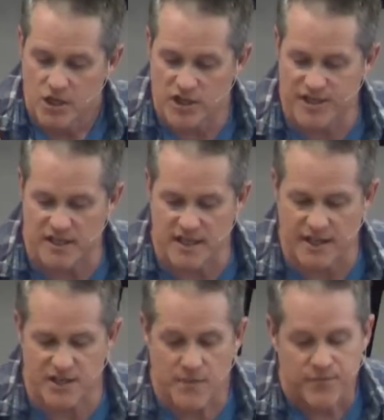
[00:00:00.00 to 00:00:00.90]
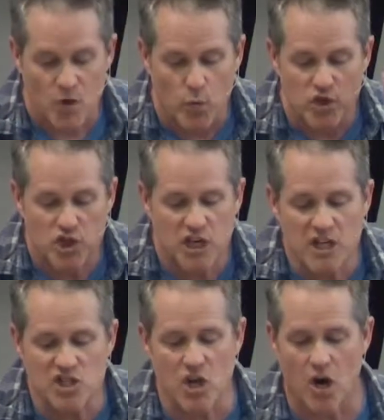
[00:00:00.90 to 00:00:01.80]
She says this, when
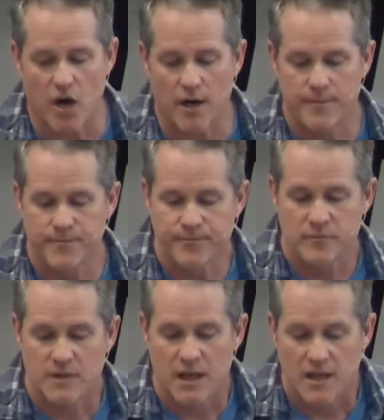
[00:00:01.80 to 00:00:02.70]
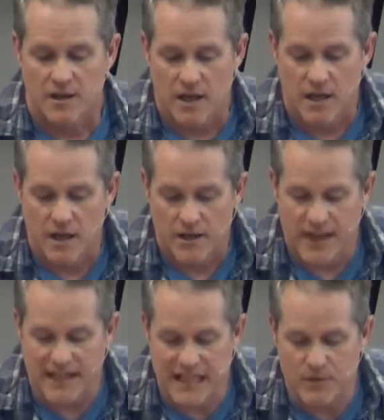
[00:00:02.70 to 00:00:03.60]
she saw
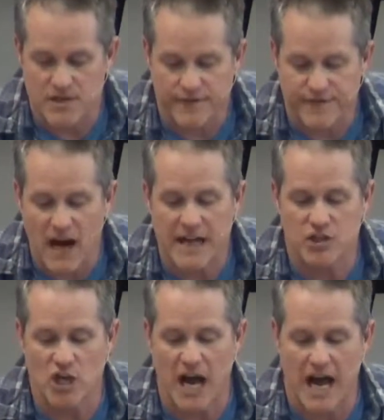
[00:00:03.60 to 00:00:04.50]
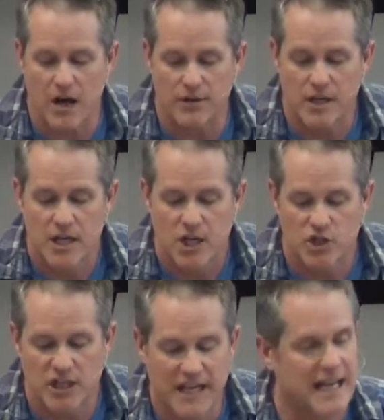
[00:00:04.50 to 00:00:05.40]
that he was a fine child,
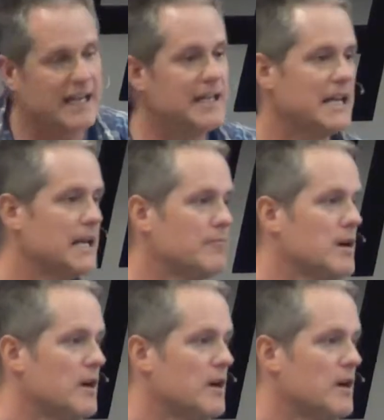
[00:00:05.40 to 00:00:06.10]
she hid him